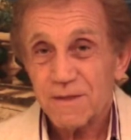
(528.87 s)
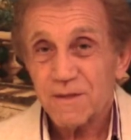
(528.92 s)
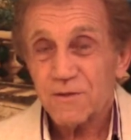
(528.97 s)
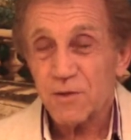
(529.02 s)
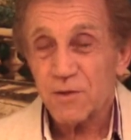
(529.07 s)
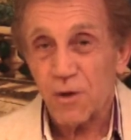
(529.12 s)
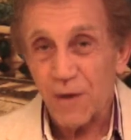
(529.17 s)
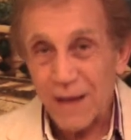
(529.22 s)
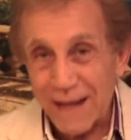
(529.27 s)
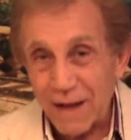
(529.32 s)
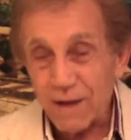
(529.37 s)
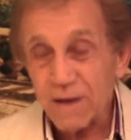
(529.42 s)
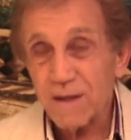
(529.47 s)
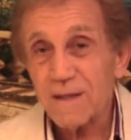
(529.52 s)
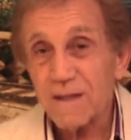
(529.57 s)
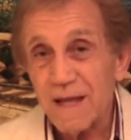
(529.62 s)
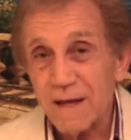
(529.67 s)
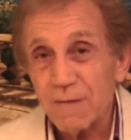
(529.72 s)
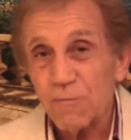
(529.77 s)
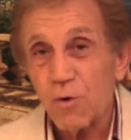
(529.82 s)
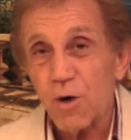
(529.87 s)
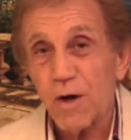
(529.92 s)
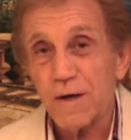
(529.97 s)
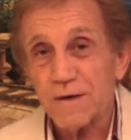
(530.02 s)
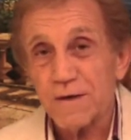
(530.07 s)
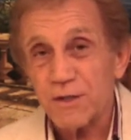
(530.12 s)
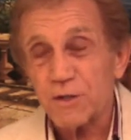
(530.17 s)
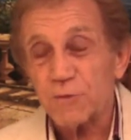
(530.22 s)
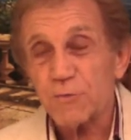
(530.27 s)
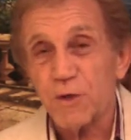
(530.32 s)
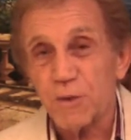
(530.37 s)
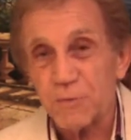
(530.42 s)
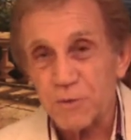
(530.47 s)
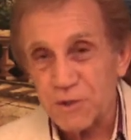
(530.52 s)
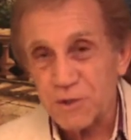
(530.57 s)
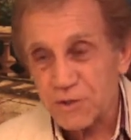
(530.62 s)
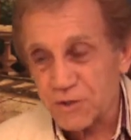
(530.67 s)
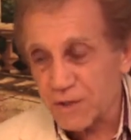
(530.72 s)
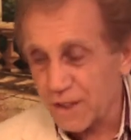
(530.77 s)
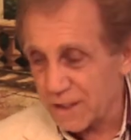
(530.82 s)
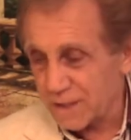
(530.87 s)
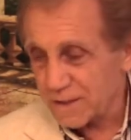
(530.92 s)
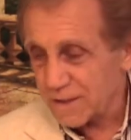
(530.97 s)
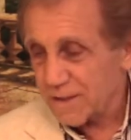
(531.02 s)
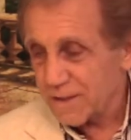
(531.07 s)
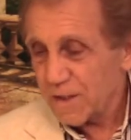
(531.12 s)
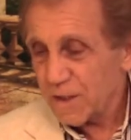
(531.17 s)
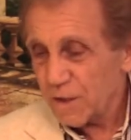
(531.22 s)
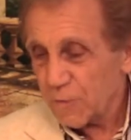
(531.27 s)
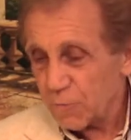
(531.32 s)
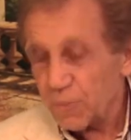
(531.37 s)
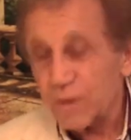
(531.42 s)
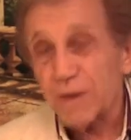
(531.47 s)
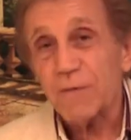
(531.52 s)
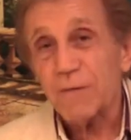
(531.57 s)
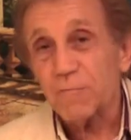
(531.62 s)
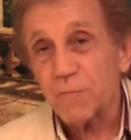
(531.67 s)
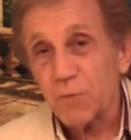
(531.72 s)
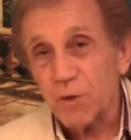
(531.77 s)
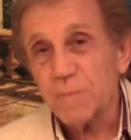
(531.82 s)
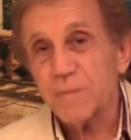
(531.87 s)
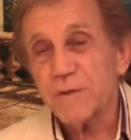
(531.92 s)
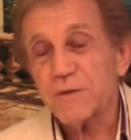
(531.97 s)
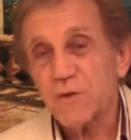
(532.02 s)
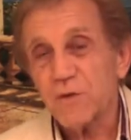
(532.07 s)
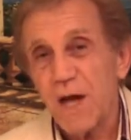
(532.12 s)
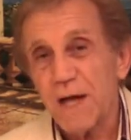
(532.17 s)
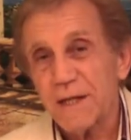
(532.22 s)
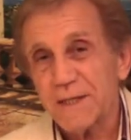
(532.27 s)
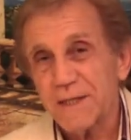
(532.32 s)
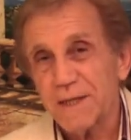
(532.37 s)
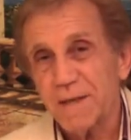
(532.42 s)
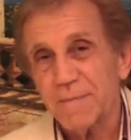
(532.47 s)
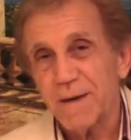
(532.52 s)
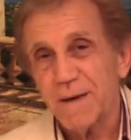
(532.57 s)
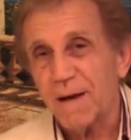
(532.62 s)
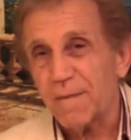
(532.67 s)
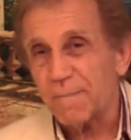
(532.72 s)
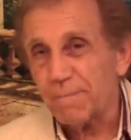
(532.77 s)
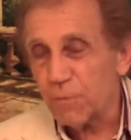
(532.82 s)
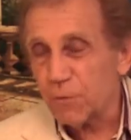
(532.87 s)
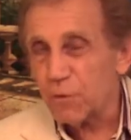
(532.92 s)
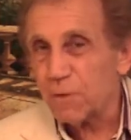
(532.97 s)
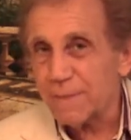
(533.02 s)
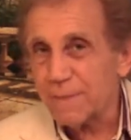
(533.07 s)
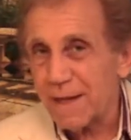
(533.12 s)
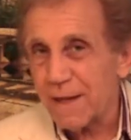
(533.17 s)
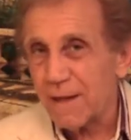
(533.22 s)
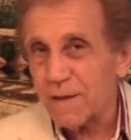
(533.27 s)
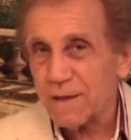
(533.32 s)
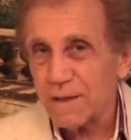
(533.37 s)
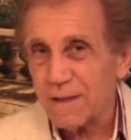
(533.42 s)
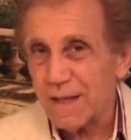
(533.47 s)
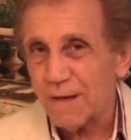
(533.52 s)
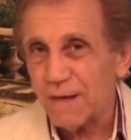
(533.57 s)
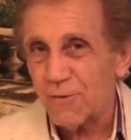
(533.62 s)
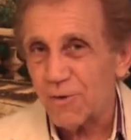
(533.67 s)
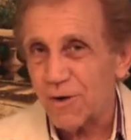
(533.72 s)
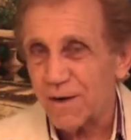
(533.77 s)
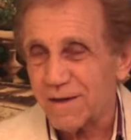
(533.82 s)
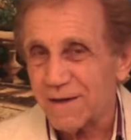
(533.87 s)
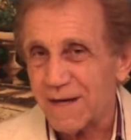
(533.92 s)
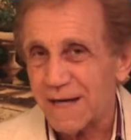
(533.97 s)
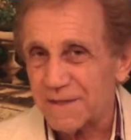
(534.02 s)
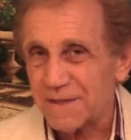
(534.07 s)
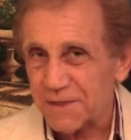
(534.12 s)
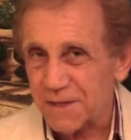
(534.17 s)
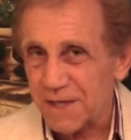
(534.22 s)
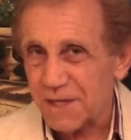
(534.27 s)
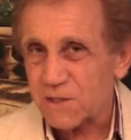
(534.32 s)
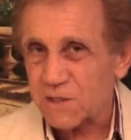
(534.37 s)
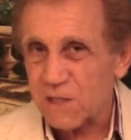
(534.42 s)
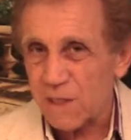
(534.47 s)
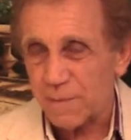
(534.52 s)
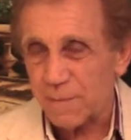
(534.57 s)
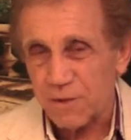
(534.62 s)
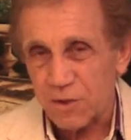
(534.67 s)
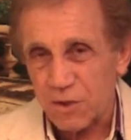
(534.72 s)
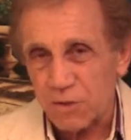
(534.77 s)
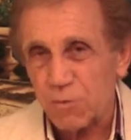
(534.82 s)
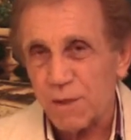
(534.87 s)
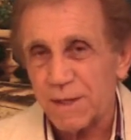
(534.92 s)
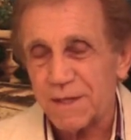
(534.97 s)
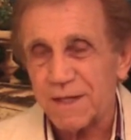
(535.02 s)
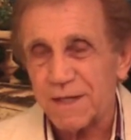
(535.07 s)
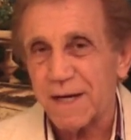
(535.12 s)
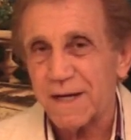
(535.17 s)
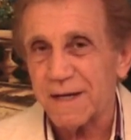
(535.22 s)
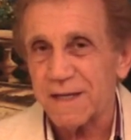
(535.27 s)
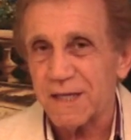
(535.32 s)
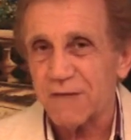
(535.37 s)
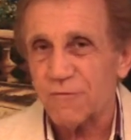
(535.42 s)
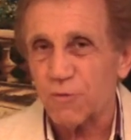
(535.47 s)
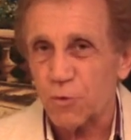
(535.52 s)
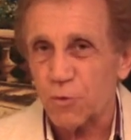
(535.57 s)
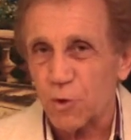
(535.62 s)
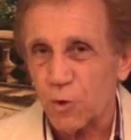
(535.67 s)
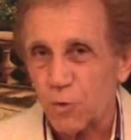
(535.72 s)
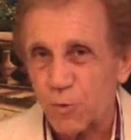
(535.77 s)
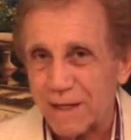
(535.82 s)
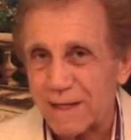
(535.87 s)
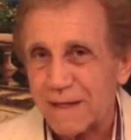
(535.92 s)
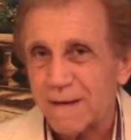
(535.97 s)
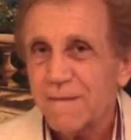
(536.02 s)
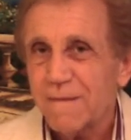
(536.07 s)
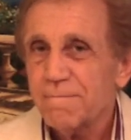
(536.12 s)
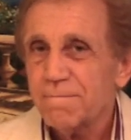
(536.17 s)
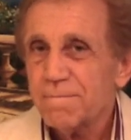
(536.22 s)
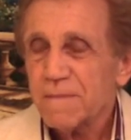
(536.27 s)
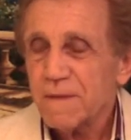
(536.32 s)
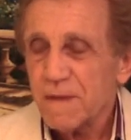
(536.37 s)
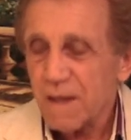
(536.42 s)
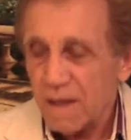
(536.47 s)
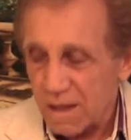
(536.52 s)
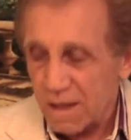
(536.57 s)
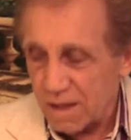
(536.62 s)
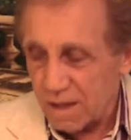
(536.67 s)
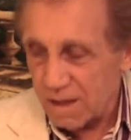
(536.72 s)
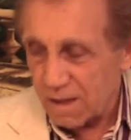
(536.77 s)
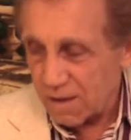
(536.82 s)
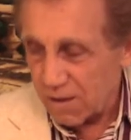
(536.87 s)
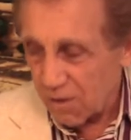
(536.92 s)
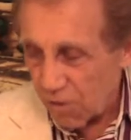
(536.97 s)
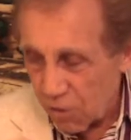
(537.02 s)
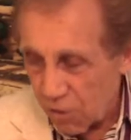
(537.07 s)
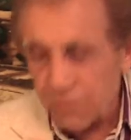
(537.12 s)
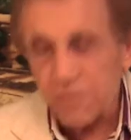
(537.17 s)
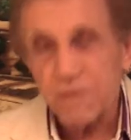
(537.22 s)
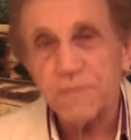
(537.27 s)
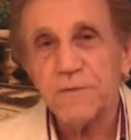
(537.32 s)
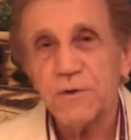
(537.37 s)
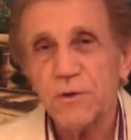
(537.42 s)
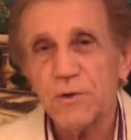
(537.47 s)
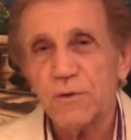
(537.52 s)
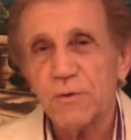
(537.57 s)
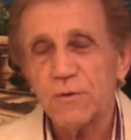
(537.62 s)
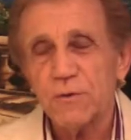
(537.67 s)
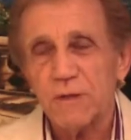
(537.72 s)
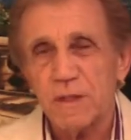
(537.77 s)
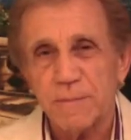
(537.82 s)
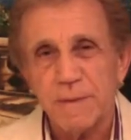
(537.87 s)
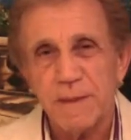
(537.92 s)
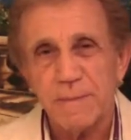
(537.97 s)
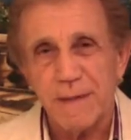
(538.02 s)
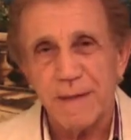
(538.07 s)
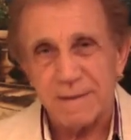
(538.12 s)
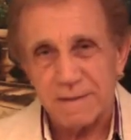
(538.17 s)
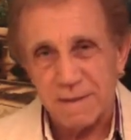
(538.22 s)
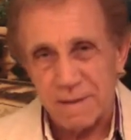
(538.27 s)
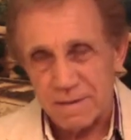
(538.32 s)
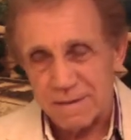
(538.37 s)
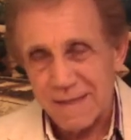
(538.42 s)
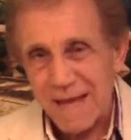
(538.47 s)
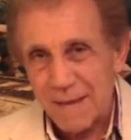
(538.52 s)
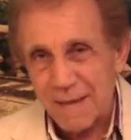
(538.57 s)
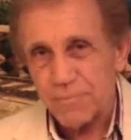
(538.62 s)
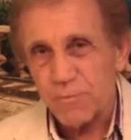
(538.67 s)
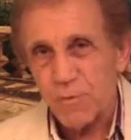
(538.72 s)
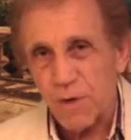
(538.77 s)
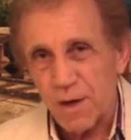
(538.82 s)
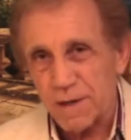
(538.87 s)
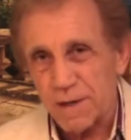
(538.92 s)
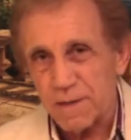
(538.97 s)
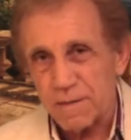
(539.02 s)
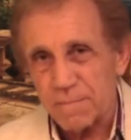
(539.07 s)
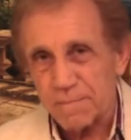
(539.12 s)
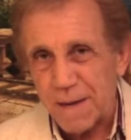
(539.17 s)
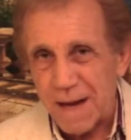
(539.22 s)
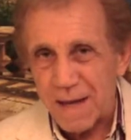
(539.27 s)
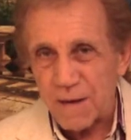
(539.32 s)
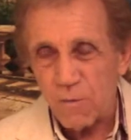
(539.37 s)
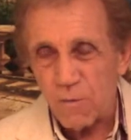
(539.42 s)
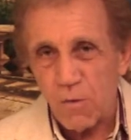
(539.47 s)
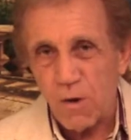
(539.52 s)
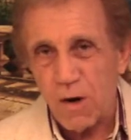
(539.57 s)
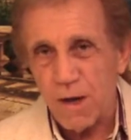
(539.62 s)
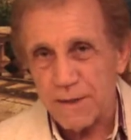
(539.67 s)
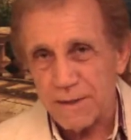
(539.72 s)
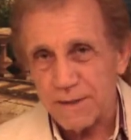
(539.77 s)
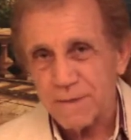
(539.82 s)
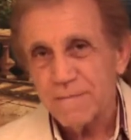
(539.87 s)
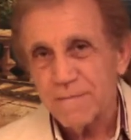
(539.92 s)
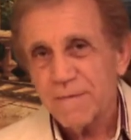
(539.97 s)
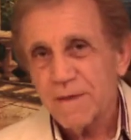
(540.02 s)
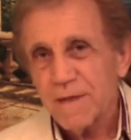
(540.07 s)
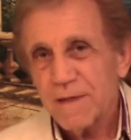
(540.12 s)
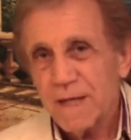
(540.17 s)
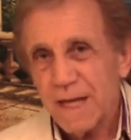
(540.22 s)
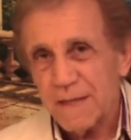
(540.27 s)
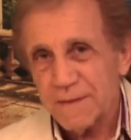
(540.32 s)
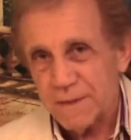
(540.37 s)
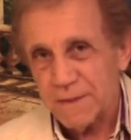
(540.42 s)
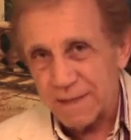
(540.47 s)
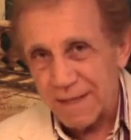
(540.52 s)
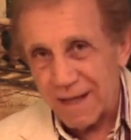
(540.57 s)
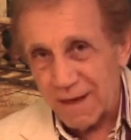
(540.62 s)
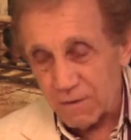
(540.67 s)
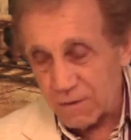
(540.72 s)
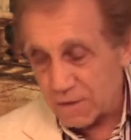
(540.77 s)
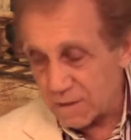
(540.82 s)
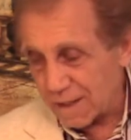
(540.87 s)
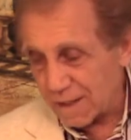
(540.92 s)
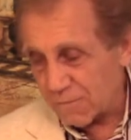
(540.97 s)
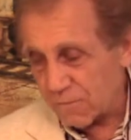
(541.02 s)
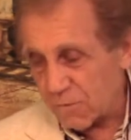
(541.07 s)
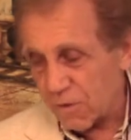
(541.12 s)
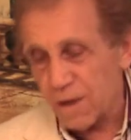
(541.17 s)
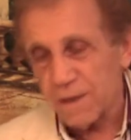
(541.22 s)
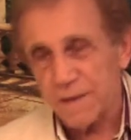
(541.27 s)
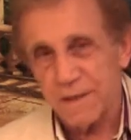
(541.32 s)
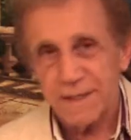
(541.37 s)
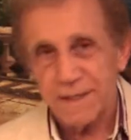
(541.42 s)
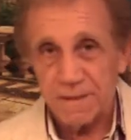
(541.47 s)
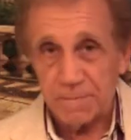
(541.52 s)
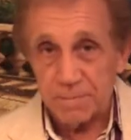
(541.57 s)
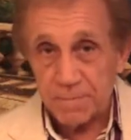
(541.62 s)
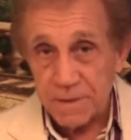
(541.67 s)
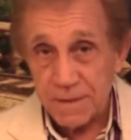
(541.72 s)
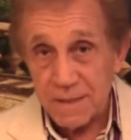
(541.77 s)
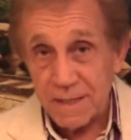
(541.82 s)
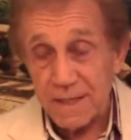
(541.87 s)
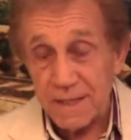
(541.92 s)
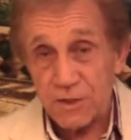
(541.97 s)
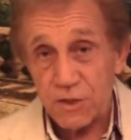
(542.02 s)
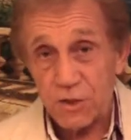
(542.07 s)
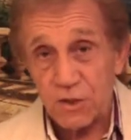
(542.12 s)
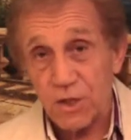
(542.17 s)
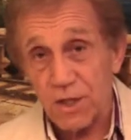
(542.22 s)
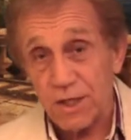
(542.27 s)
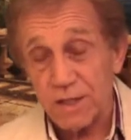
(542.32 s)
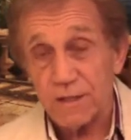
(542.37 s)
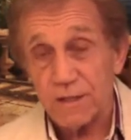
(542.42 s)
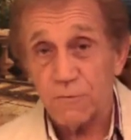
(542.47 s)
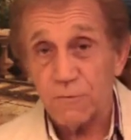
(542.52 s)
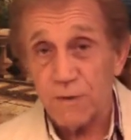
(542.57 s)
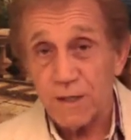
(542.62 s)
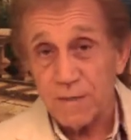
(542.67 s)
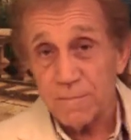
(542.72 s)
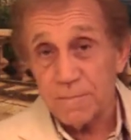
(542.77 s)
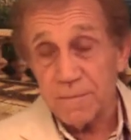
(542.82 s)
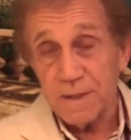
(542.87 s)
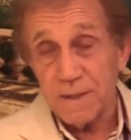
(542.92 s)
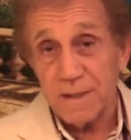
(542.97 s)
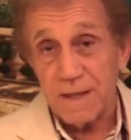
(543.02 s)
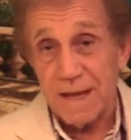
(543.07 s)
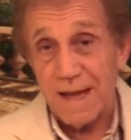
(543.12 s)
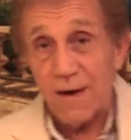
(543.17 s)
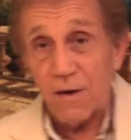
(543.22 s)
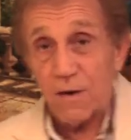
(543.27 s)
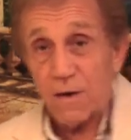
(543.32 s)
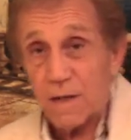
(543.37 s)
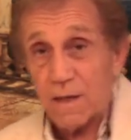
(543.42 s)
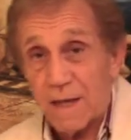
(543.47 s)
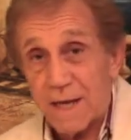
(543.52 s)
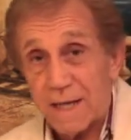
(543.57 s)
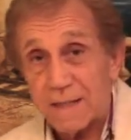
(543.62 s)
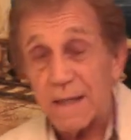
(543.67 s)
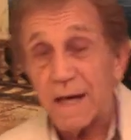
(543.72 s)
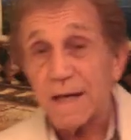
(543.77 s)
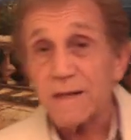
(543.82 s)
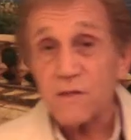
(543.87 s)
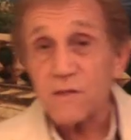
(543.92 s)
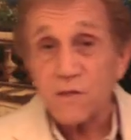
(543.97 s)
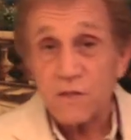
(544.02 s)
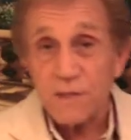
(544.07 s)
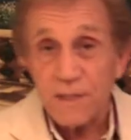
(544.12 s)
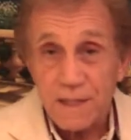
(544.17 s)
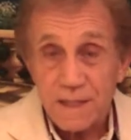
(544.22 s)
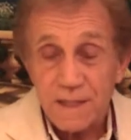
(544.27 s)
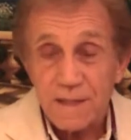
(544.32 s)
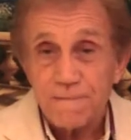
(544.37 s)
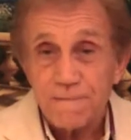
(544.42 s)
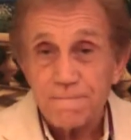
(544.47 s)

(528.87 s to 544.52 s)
So alkaline water is where we start. We will be talking more about alkaline water on the next tape. I just wanted to kind of give you a quick overview, a little bit about the tap water, bottled water, and then the alkaline water. In the pH chart, you want to be alkaline, not acidic,